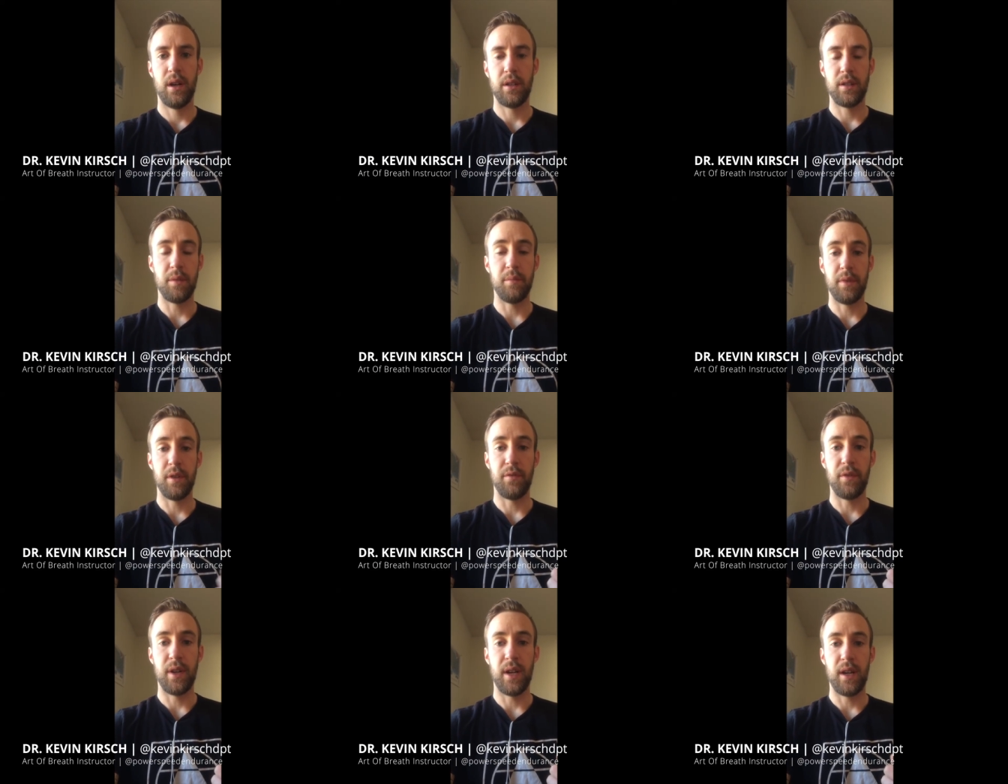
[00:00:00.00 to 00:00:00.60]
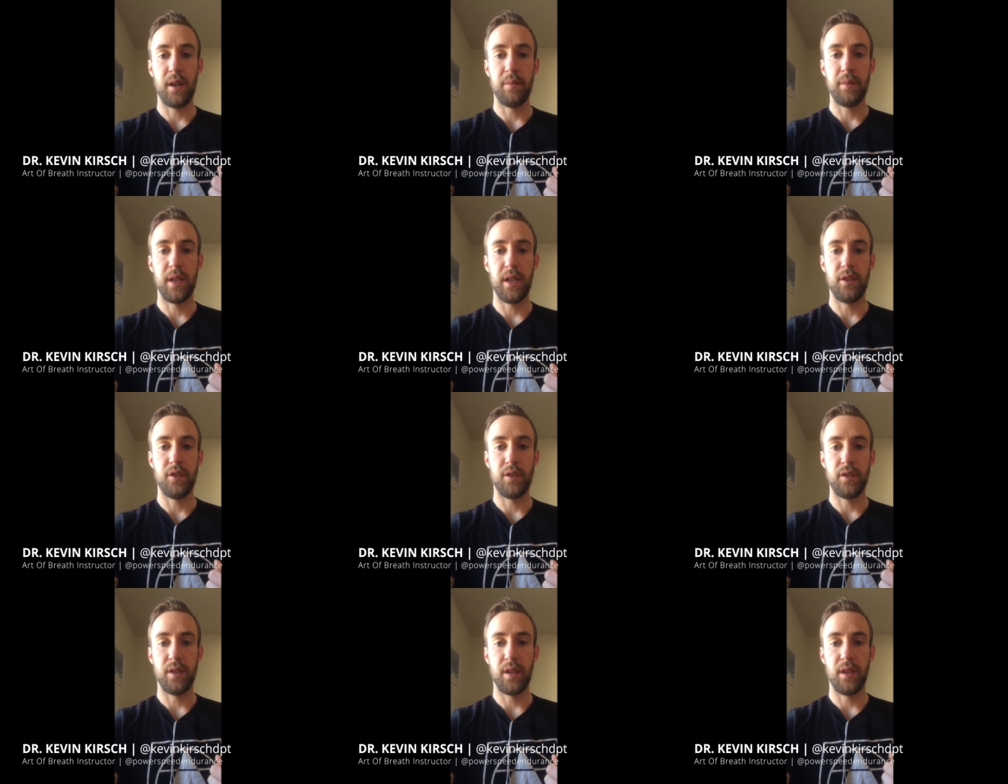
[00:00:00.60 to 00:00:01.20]
some different
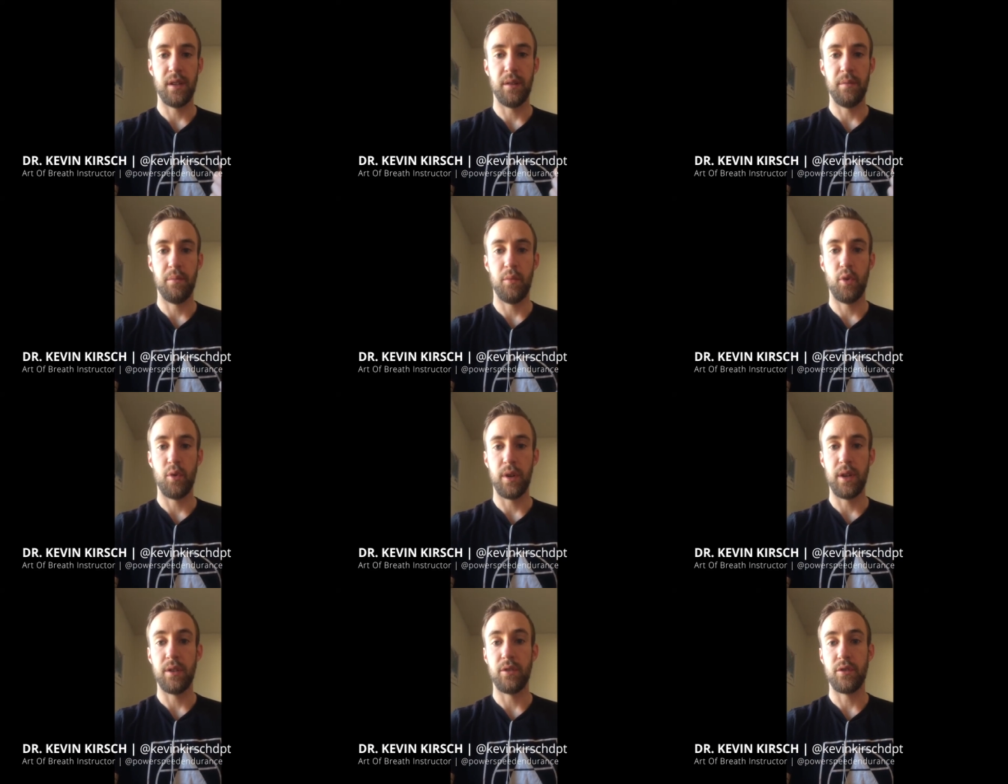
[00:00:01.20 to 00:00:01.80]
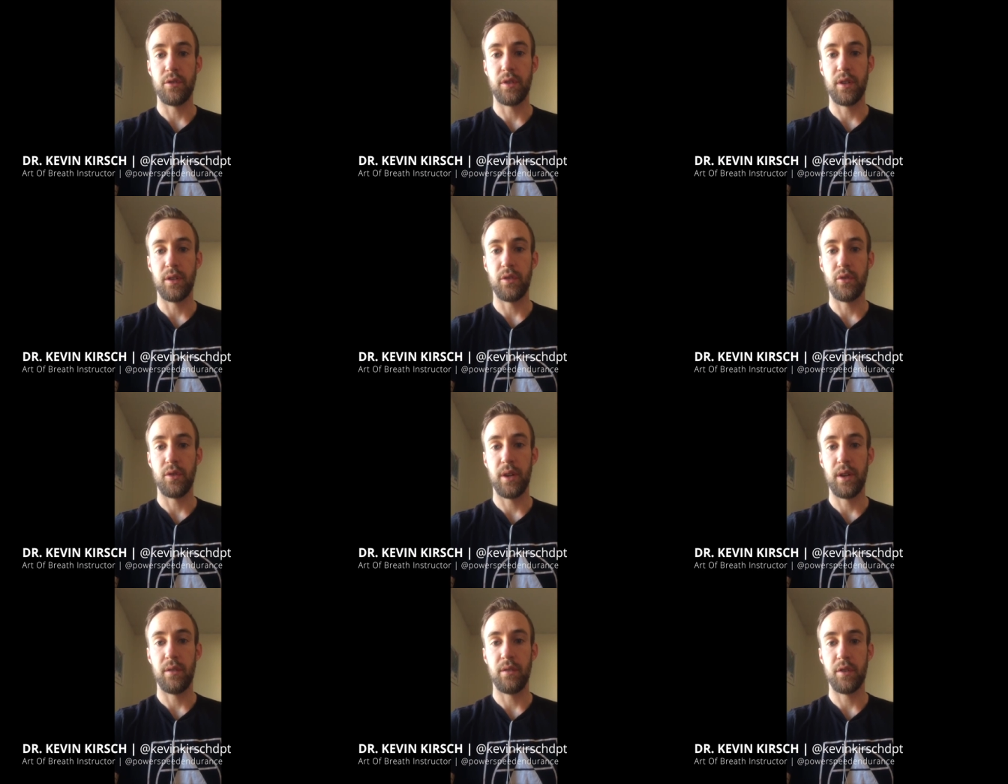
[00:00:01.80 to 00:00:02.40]
adaptations and a more interesting
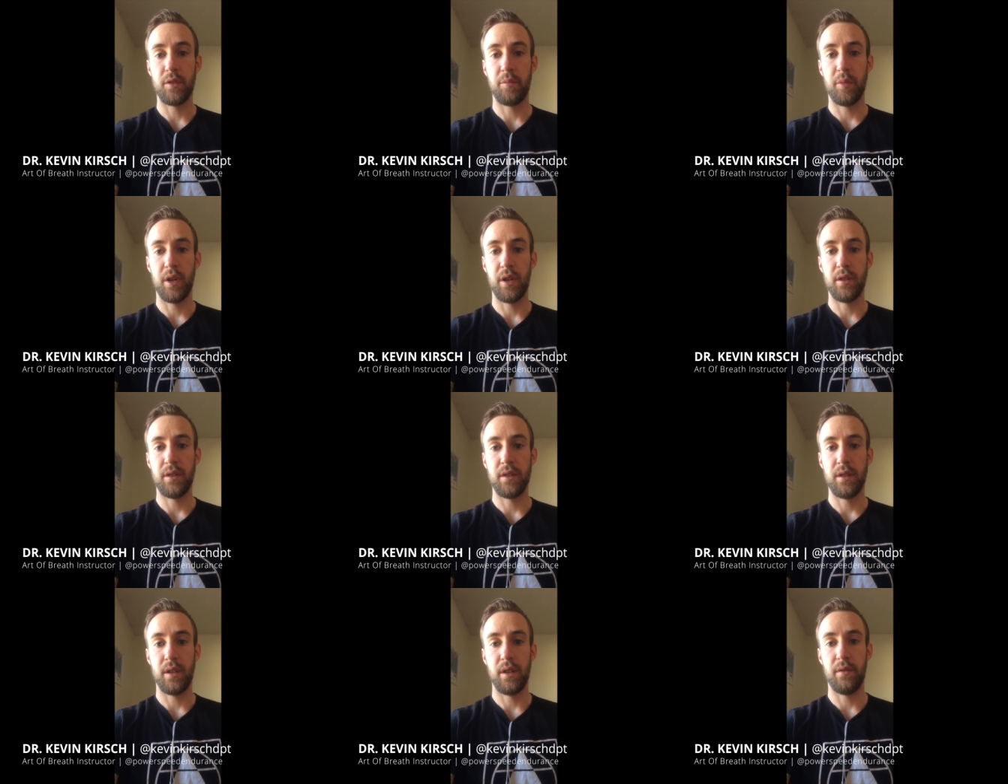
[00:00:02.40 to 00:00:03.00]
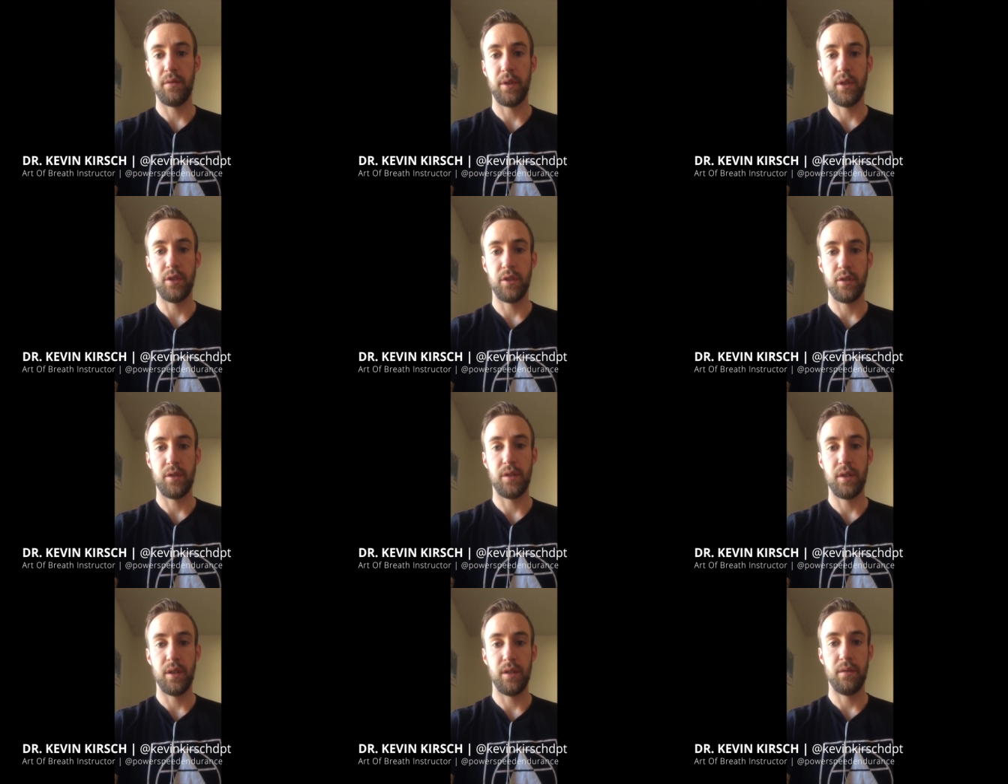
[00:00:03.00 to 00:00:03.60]
training response than if we
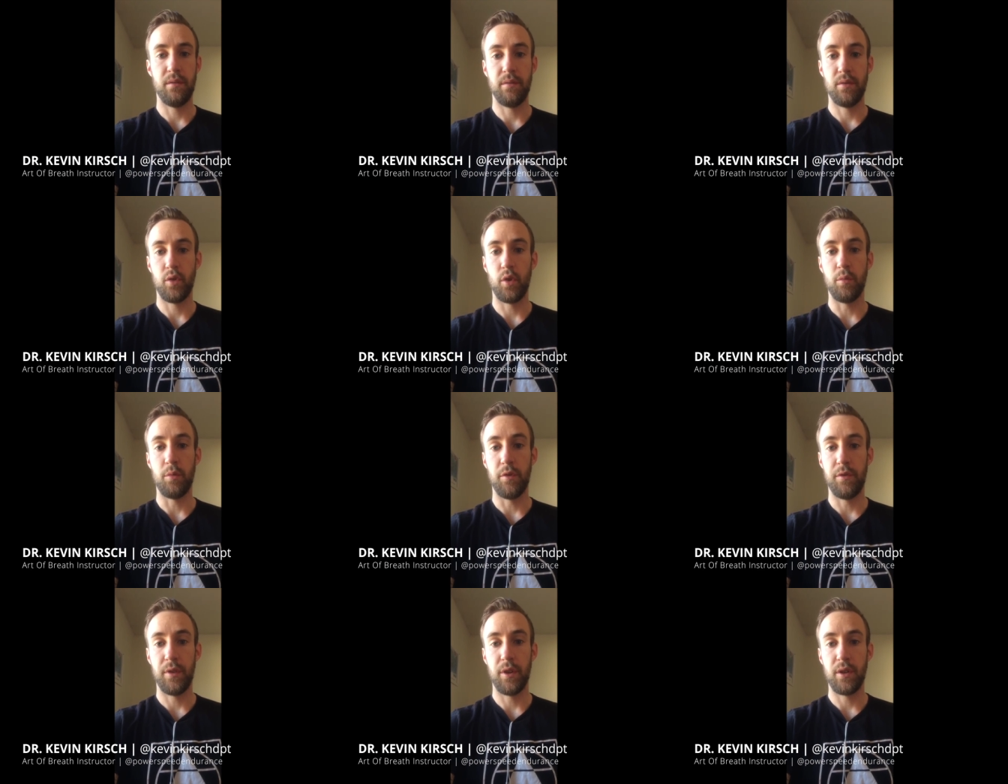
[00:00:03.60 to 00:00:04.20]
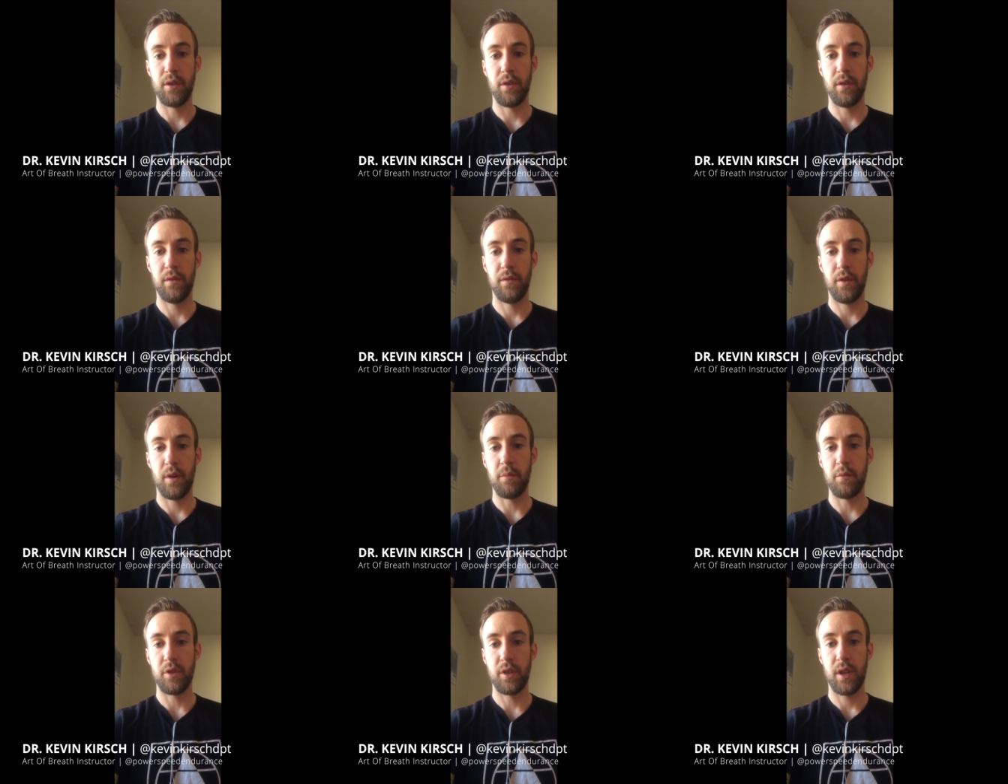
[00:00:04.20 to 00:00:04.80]
just did normal
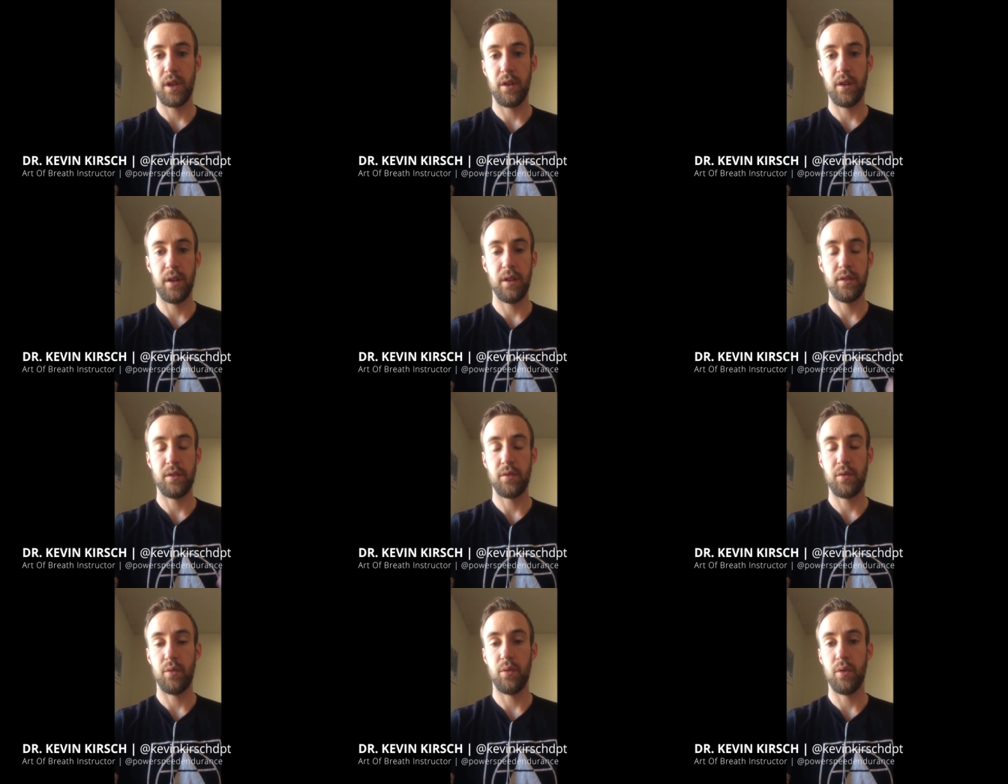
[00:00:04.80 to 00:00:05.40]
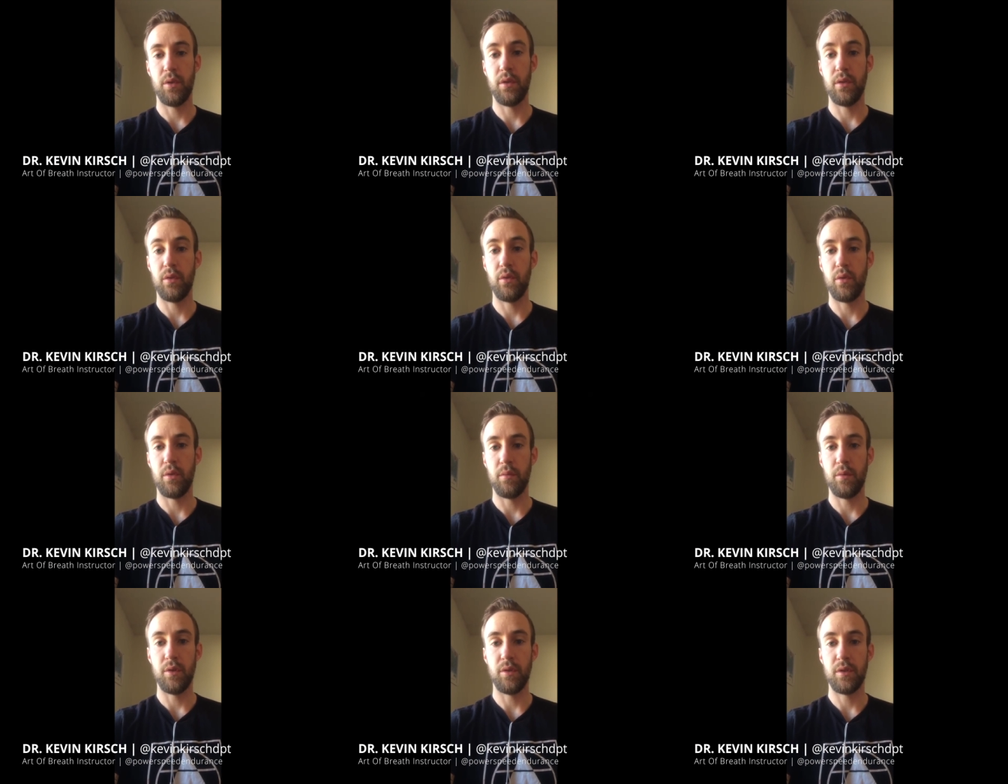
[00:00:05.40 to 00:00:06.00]
farmer's carries or
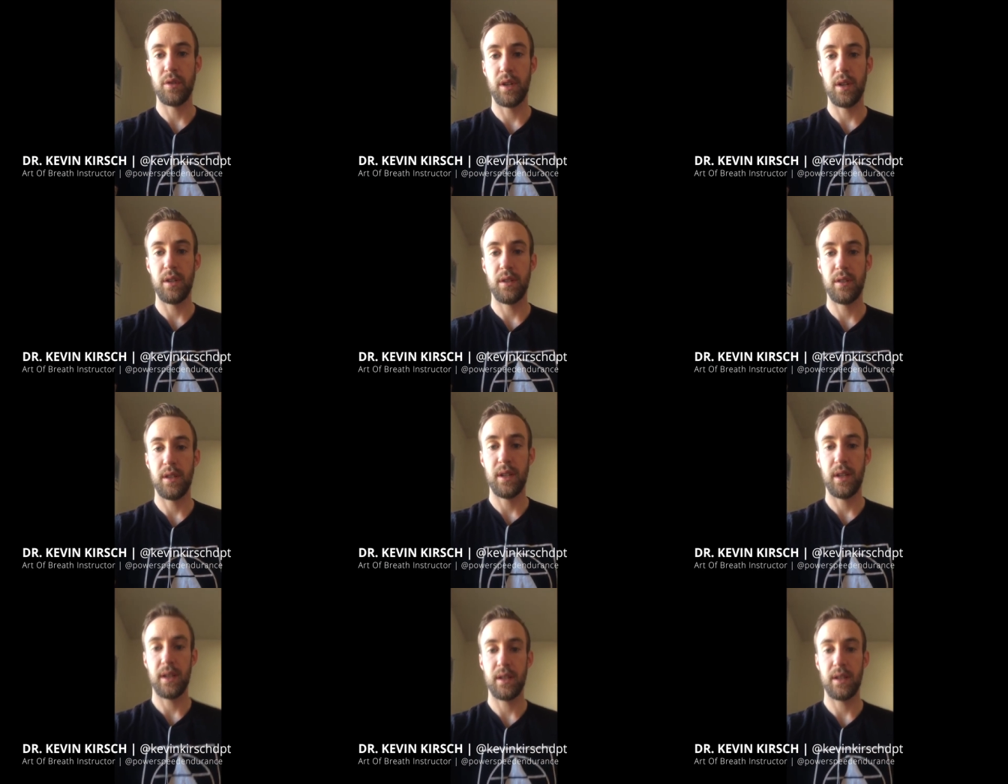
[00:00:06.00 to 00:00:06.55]
normal steady state